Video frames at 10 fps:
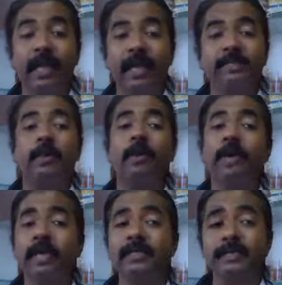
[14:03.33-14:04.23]
as
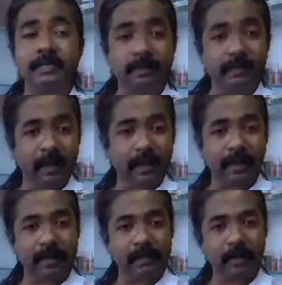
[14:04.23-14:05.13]
long as
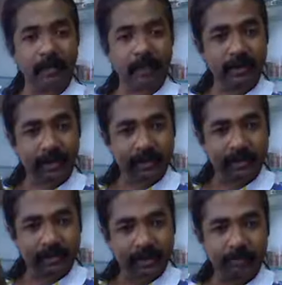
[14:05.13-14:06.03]
astrologer
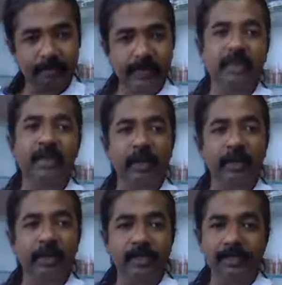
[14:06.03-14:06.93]
is speaking
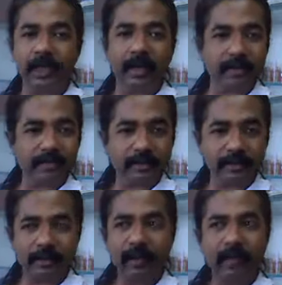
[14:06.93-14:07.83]
your desires,
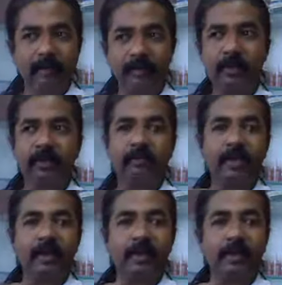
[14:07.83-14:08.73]
we
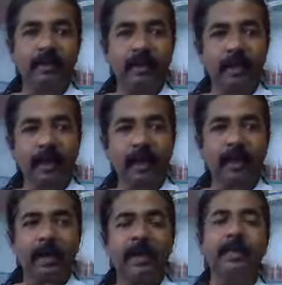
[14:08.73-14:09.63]
will
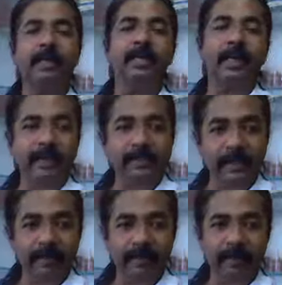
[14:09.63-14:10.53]
readily
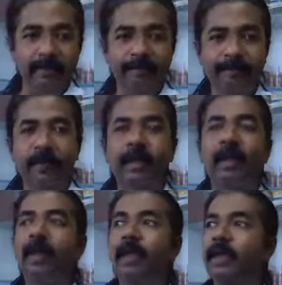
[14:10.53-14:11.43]
accept.
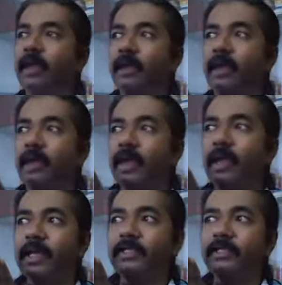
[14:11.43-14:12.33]

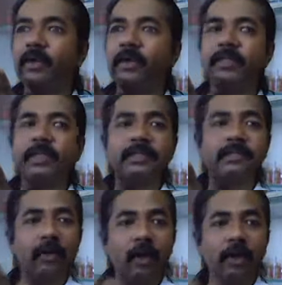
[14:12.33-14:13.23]
An astrologer
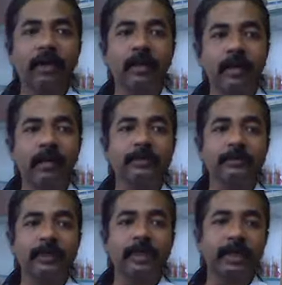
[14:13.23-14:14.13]
is not
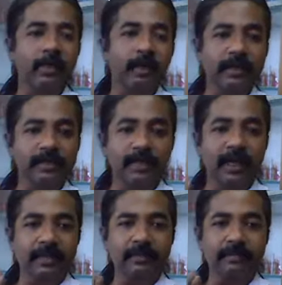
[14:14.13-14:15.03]
speaking your
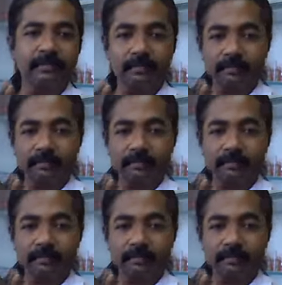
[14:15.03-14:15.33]
desires,